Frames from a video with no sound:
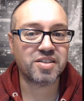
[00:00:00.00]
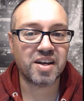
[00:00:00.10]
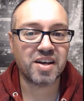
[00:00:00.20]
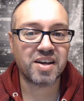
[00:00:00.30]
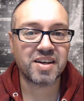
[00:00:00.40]

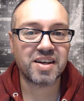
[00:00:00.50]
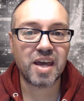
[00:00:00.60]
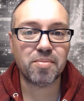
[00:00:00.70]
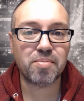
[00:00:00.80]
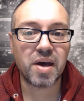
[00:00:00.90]
a
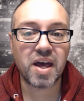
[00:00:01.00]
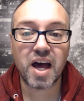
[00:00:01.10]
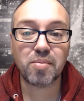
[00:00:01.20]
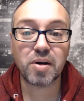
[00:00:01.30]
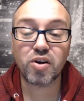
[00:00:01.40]
game by
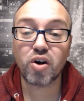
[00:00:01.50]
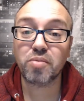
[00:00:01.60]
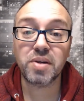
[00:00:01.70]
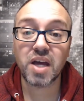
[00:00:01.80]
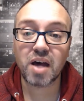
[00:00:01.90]
Haba called
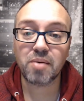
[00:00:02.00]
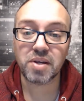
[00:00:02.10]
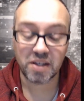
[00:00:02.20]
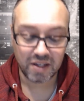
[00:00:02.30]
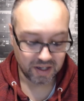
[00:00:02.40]

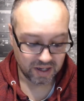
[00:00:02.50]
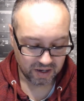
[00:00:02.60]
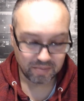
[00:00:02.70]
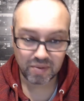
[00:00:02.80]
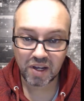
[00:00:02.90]
Miyabi.
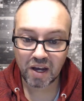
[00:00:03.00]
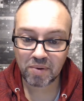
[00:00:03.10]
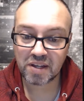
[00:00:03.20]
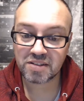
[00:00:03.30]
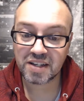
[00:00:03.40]
Miyabi
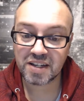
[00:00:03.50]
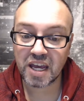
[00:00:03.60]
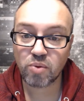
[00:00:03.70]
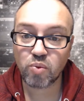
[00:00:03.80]
is a game where